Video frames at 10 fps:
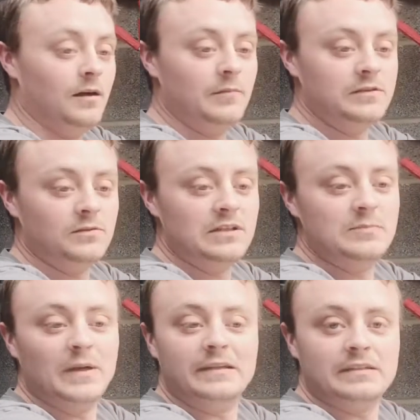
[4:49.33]
There's all these
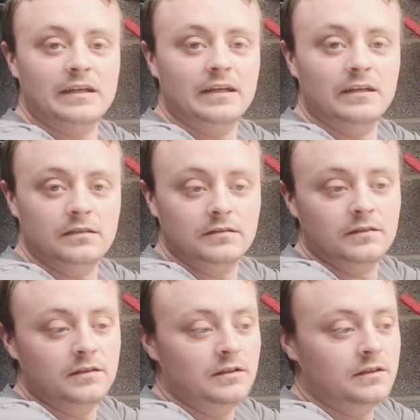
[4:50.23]
bits here,
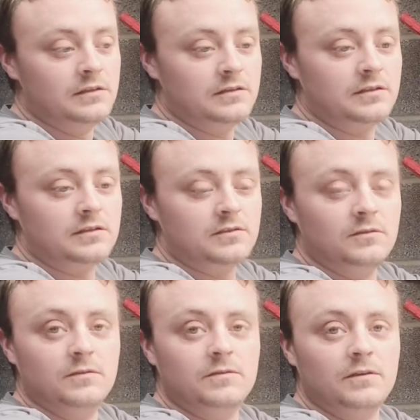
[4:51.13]
it's just
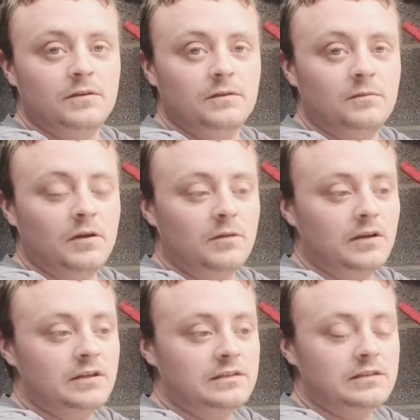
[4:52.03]
sort of where we're
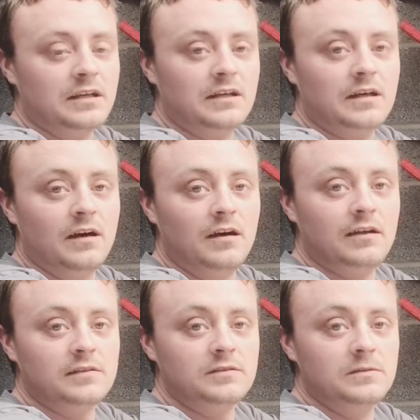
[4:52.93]
looking to take the car,
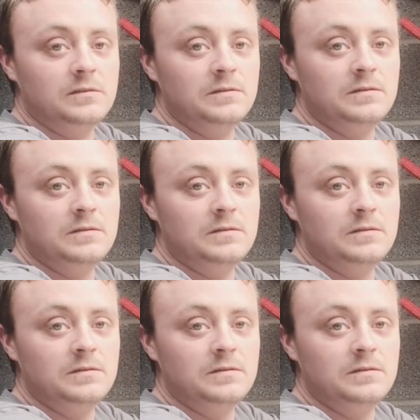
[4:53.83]
that's all.